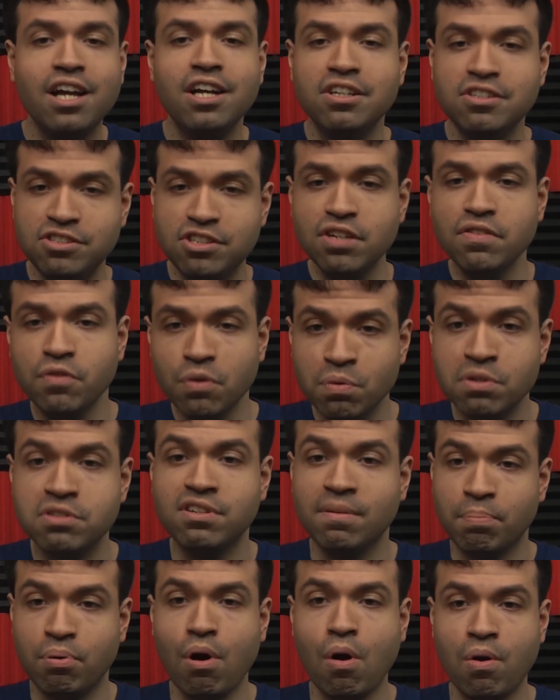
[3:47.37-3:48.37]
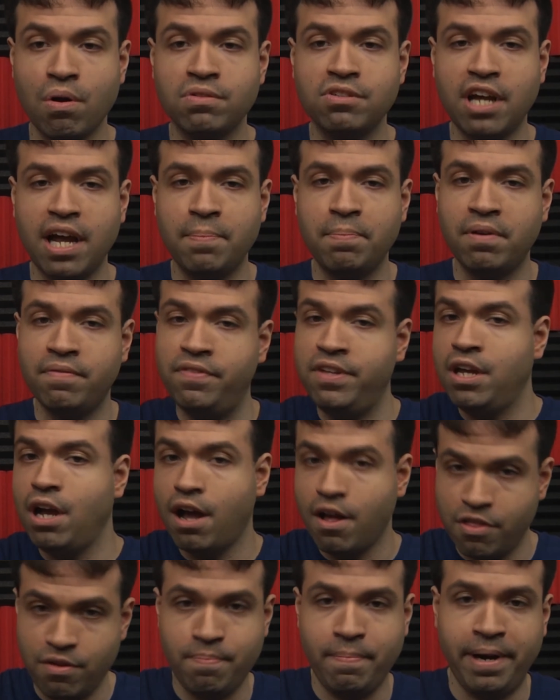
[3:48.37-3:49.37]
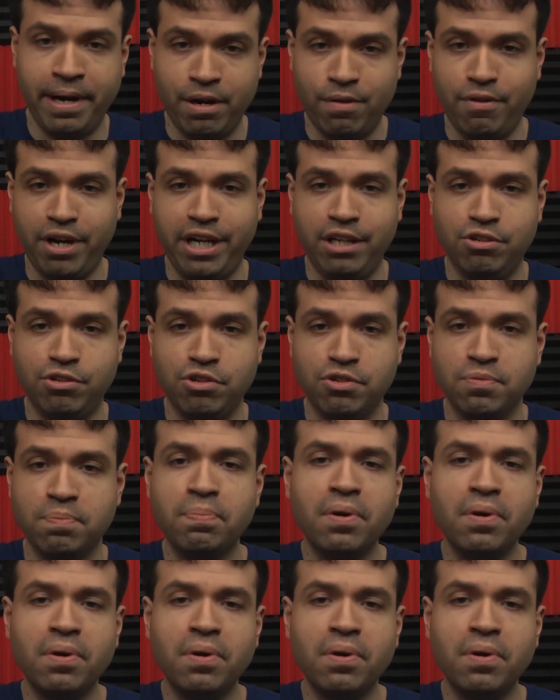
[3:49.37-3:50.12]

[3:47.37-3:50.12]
Silver was the prototype of the other Mega Rangers,